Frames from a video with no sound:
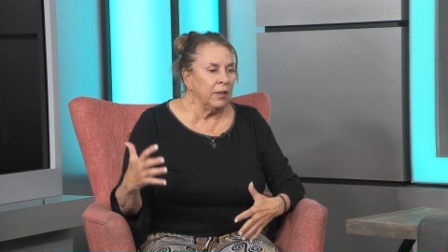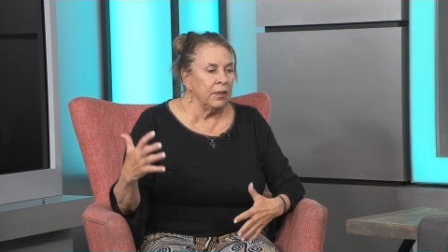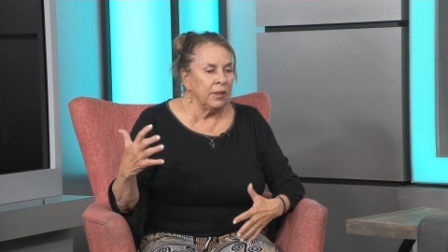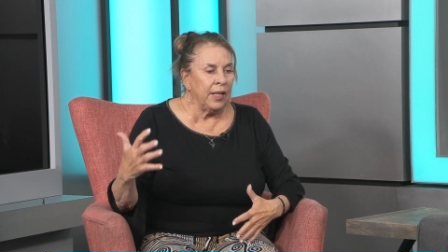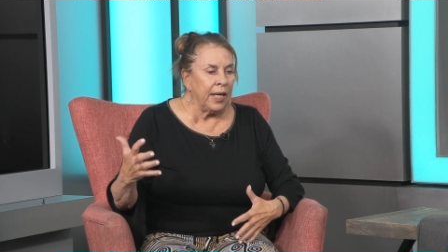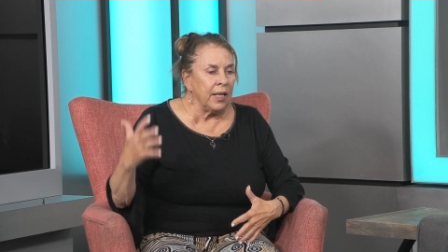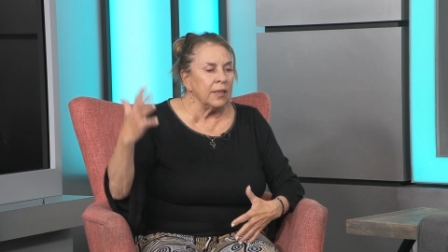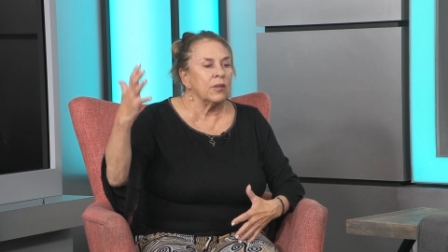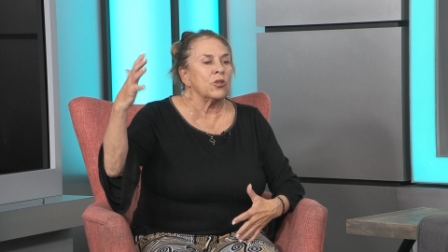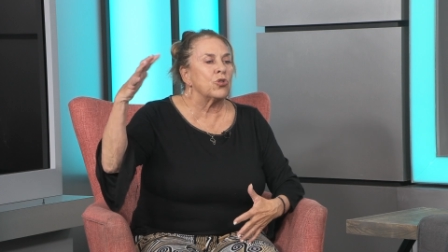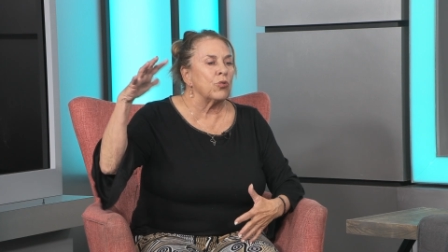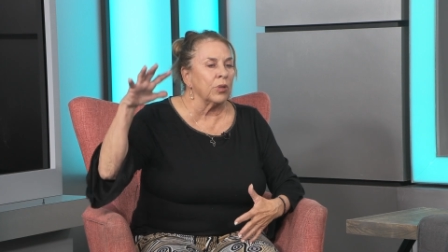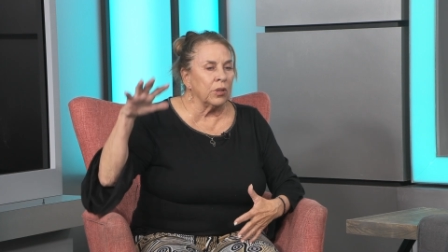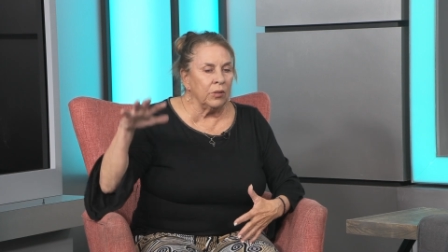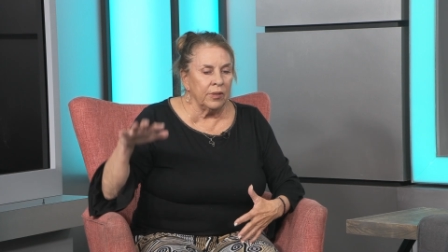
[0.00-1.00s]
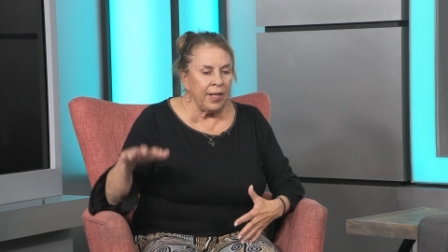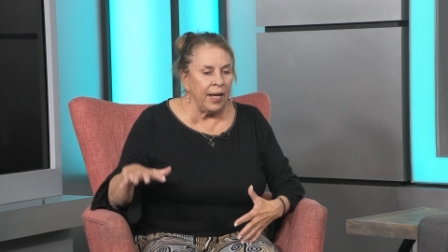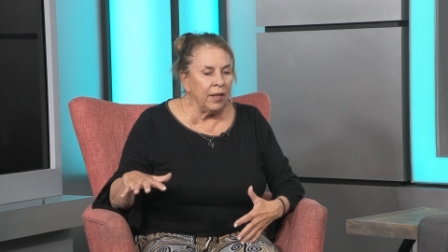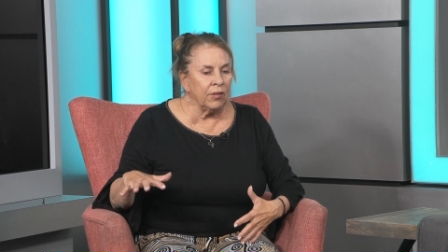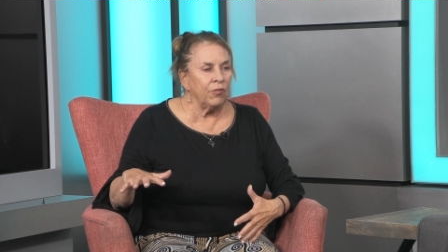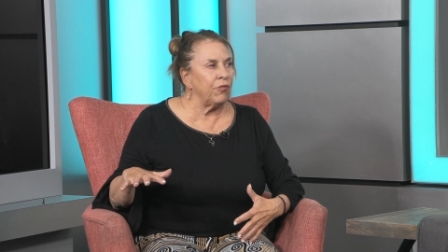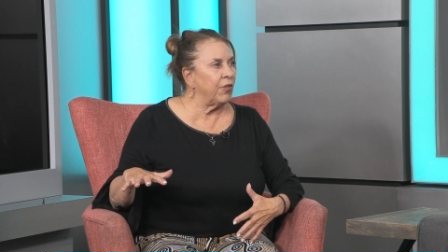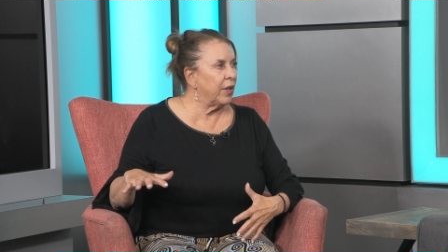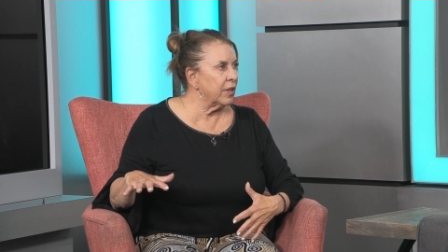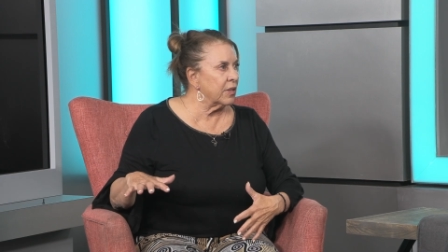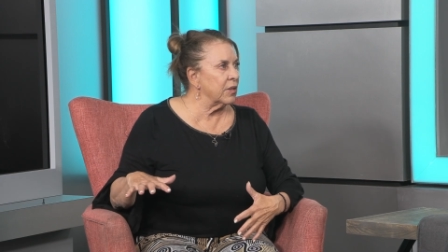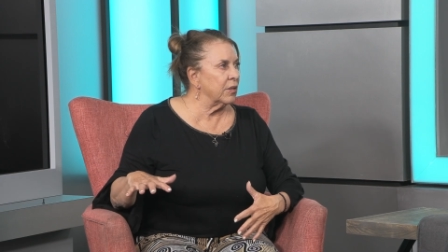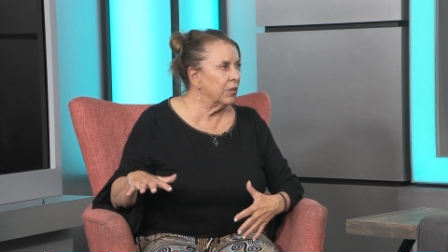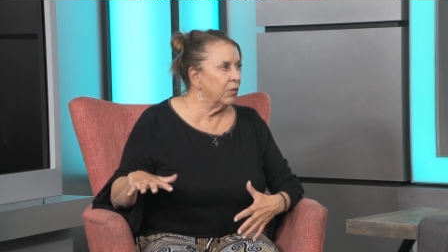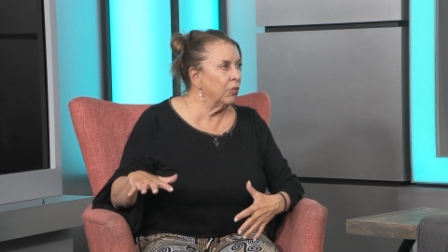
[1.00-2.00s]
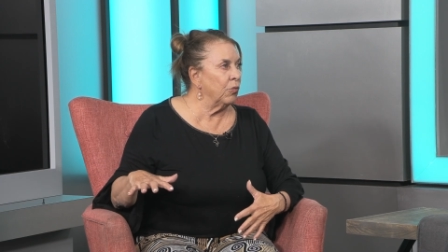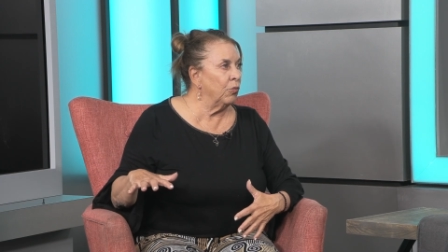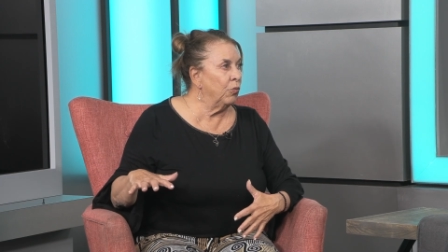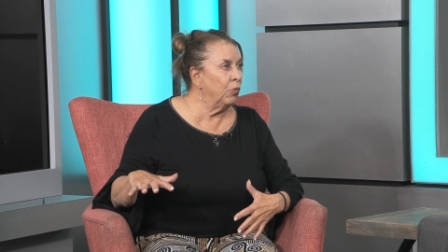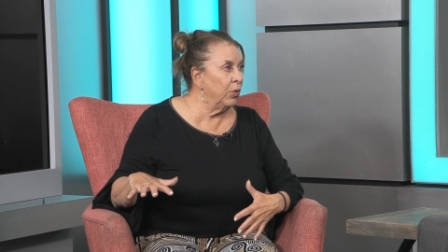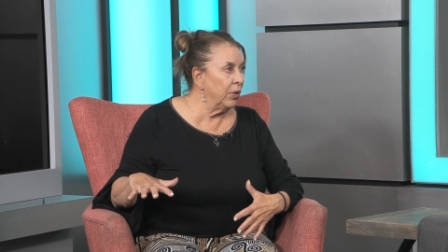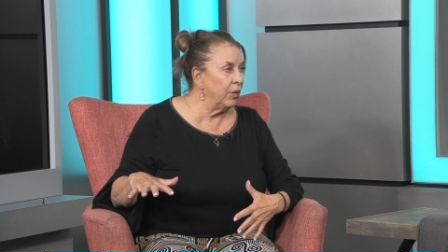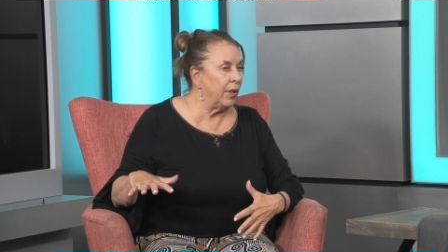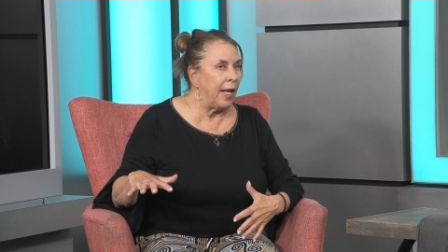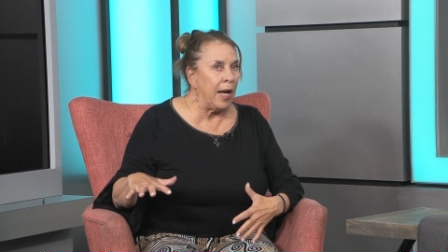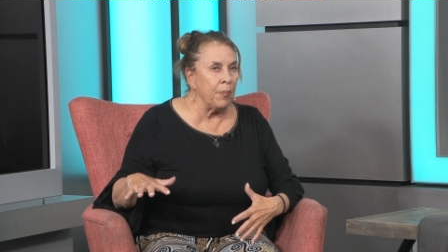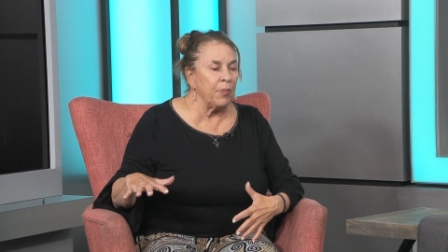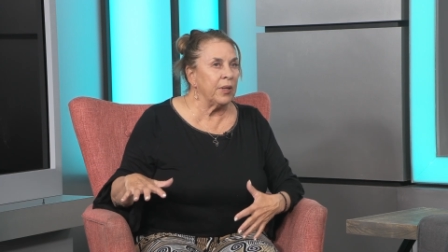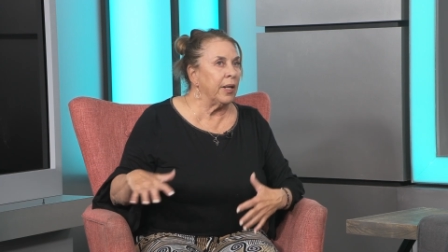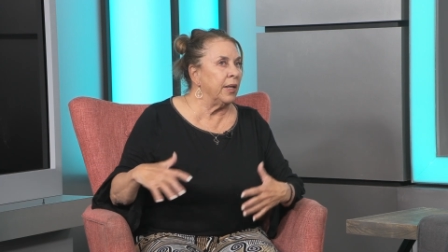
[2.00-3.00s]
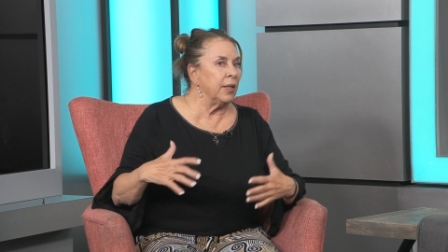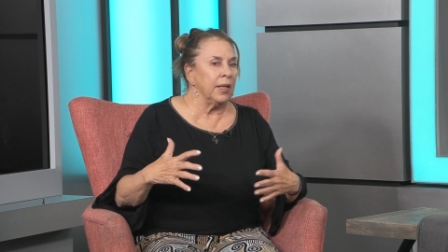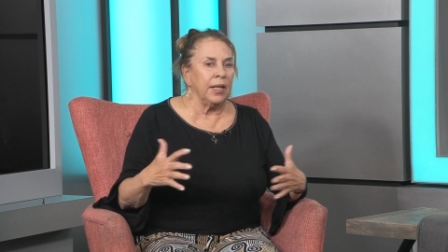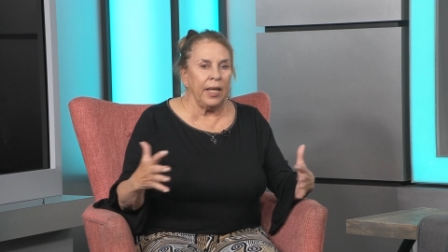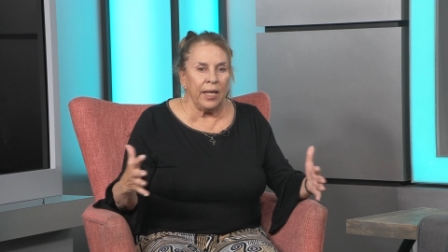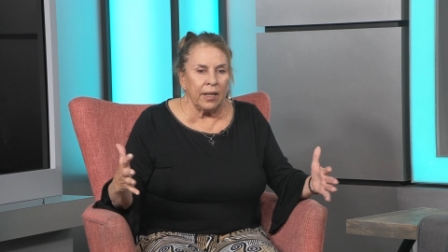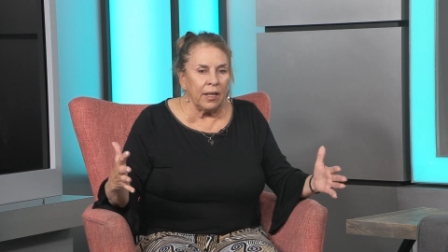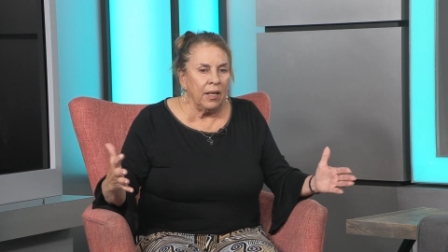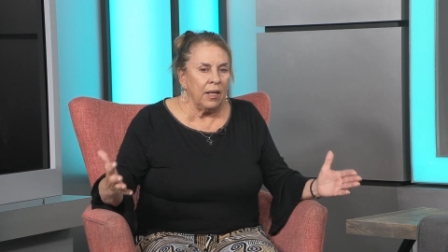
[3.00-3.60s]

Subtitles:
that the trickle down effect will happen. And again,